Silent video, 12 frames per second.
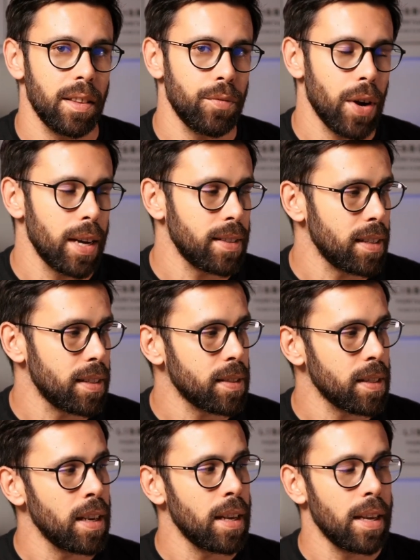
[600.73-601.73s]

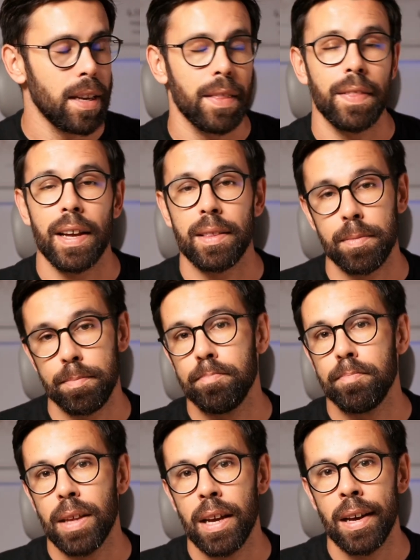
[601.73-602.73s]
devices that
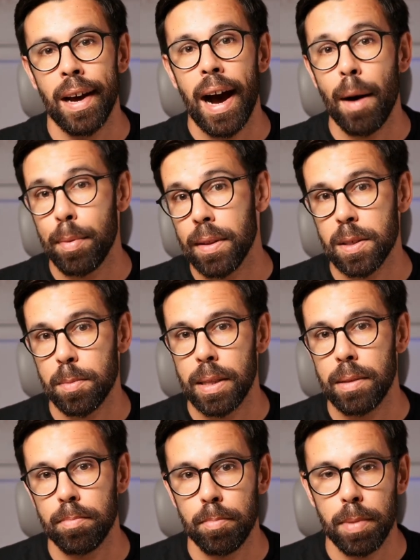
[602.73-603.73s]
Apple has
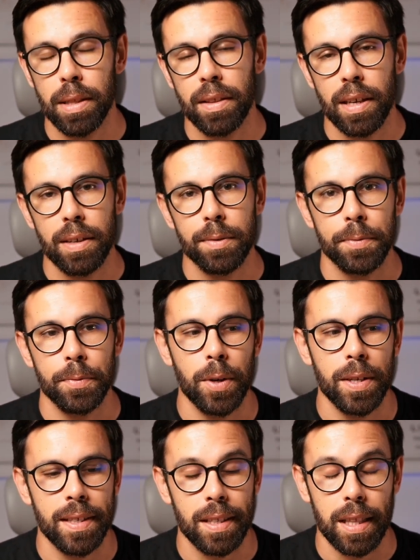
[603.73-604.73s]
been building
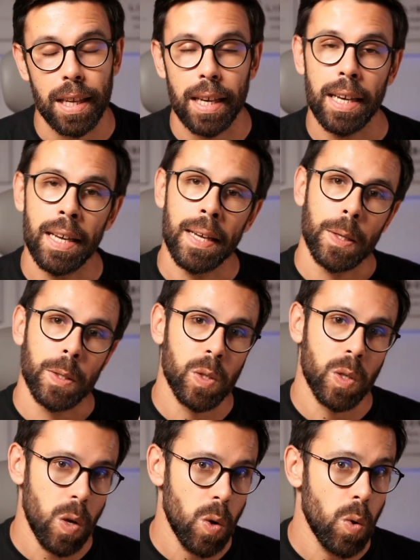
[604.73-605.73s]
recently,
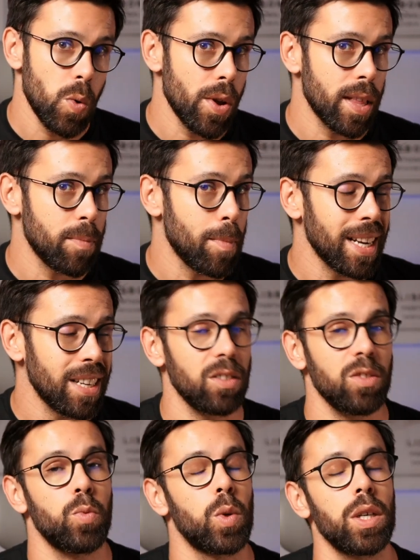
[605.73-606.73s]
so it might
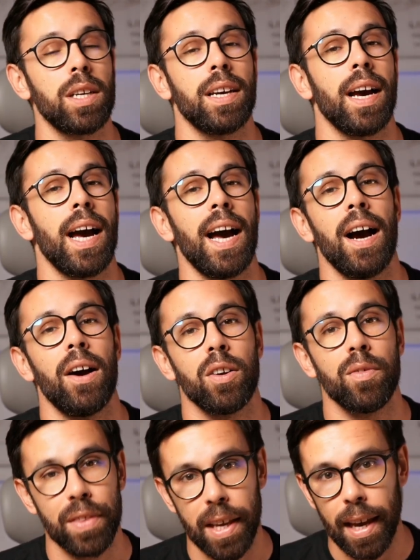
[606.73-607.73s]
not work out
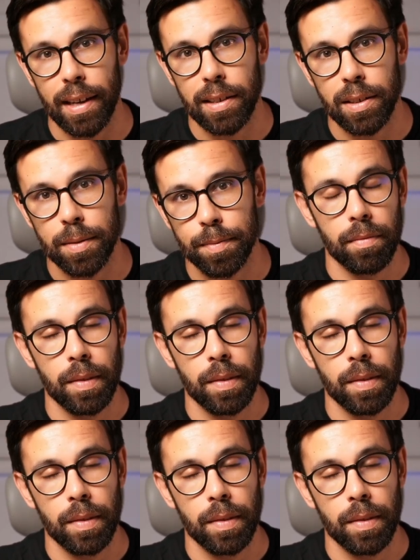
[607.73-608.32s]
of the gate.